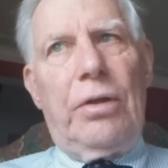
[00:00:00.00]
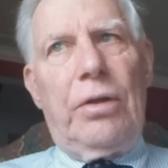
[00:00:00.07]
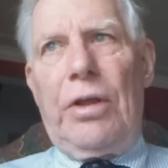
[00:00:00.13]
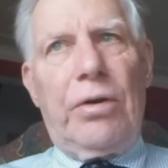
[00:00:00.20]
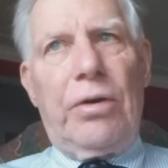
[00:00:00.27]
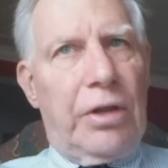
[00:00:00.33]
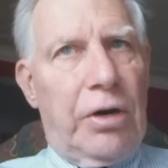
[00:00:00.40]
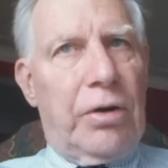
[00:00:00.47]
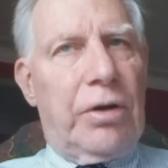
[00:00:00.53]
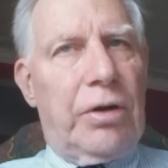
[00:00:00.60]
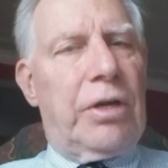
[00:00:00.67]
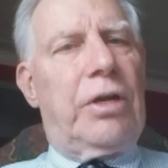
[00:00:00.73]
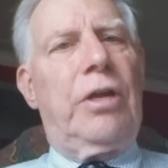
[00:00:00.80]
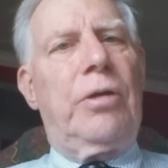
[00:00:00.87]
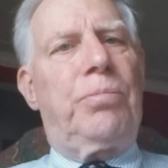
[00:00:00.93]
They're there to
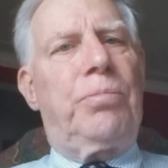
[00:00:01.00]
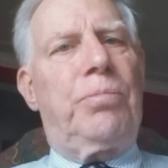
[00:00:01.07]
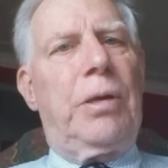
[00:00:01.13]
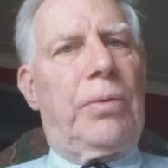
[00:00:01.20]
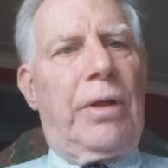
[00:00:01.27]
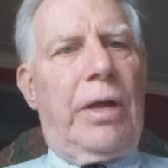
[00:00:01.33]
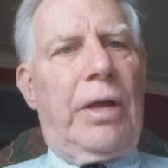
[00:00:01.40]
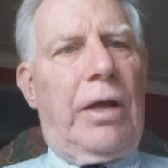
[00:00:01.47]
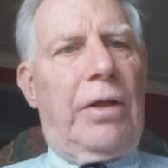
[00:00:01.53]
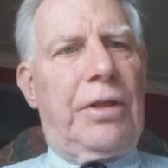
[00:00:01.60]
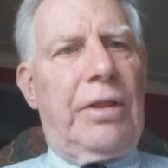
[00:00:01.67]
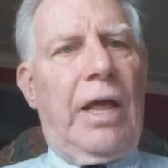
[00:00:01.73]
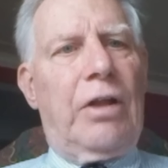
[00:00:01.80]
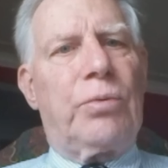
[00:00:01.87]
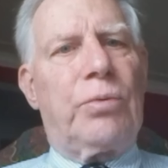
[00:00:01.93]
keep people healthy.
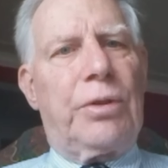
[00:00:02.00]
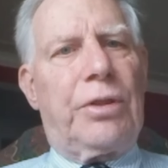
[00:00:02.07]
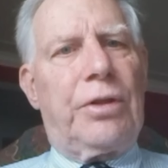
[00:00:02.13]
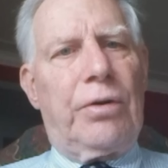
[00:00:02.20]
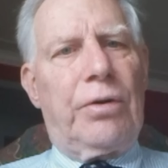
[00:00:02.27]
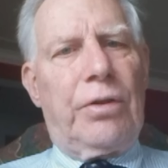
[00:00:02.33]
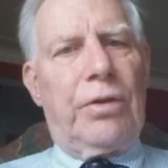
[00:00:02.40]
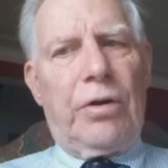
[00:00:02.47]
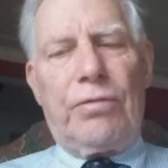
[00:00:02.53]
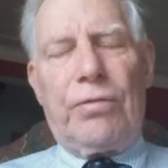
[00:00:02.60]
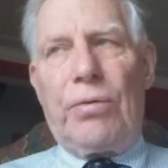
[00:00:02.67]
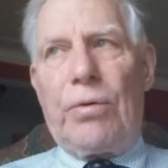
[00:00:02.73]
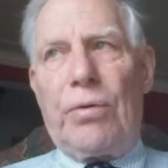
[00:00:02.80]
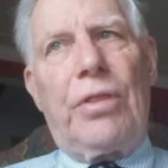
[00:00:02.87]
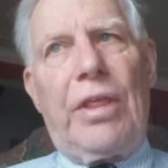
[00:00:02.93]
That's what they're there for.